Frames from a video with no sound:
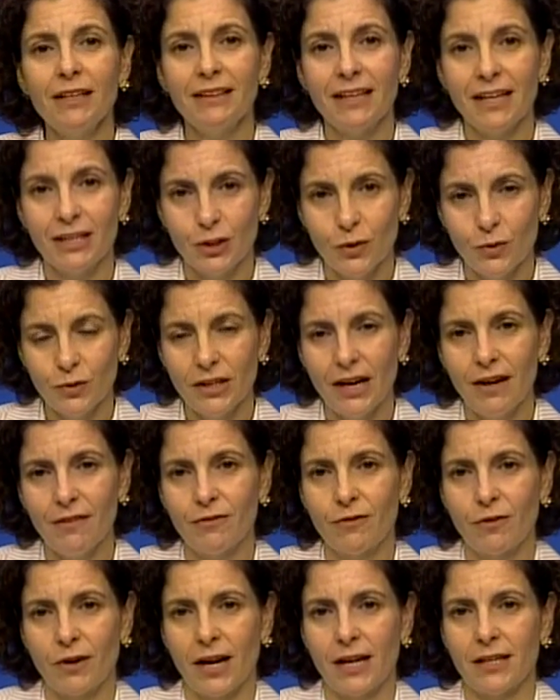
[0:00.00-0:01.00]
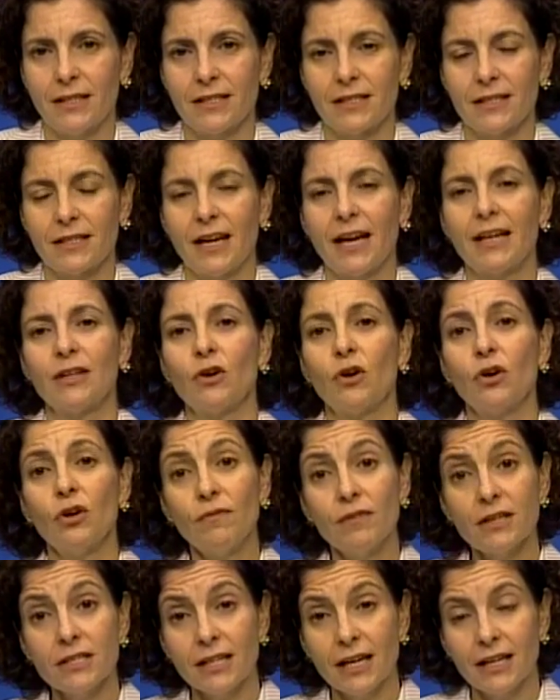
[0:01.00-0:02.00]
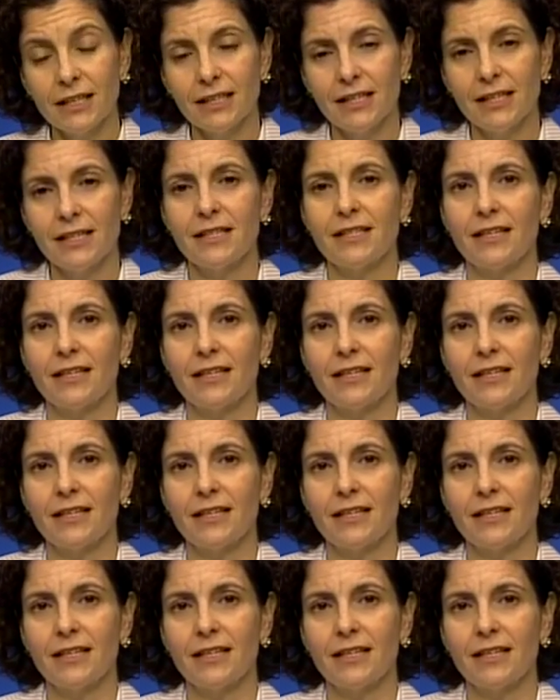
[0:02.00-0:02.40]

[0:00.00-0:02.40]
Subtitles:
they don't have grades. And all of a sudden in